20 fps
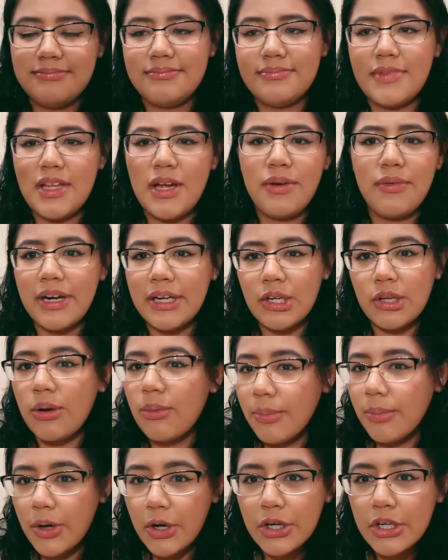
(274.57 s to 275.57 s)
a regular
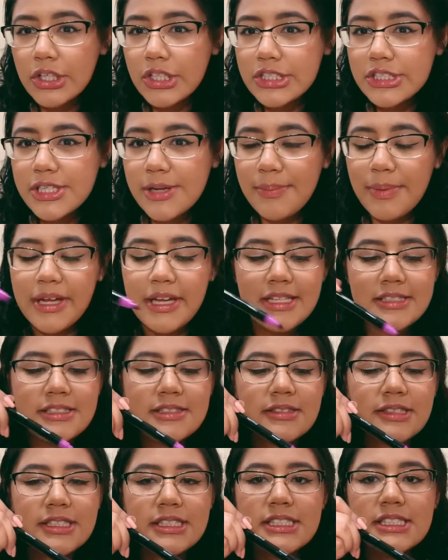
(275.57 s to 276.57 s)
marker tip, I guess you
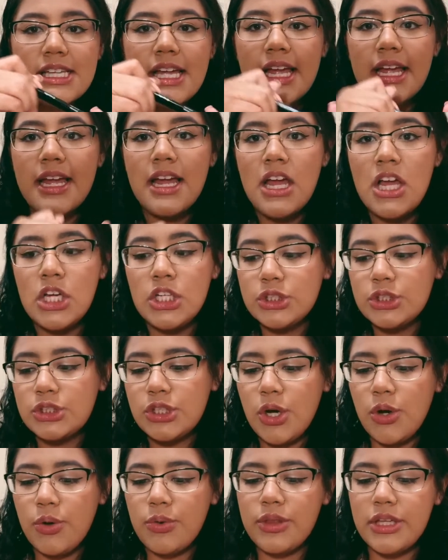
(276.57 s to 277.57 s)
can say.
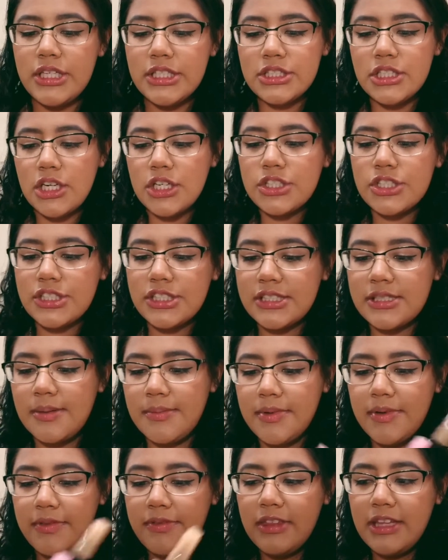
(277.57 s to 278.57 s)
So these are just some
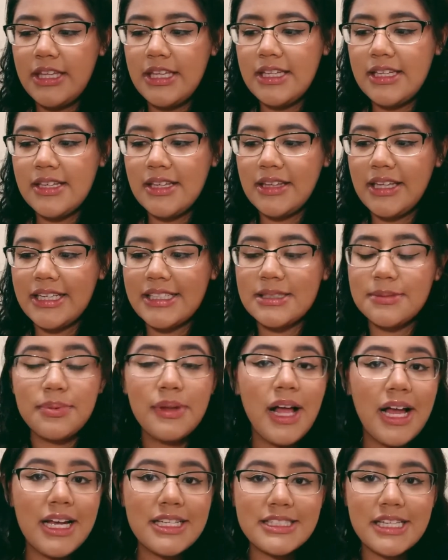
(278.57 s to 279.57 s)
of the like
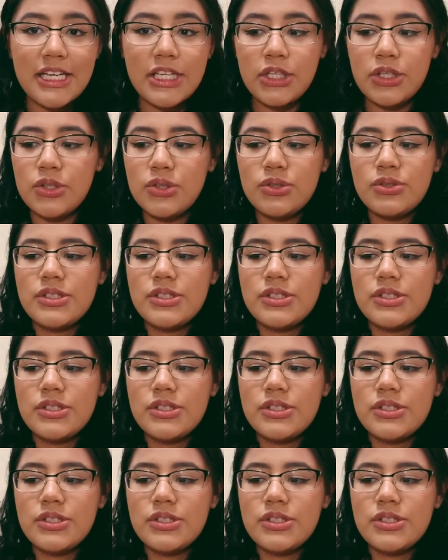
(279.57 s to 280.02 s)
supplies I use.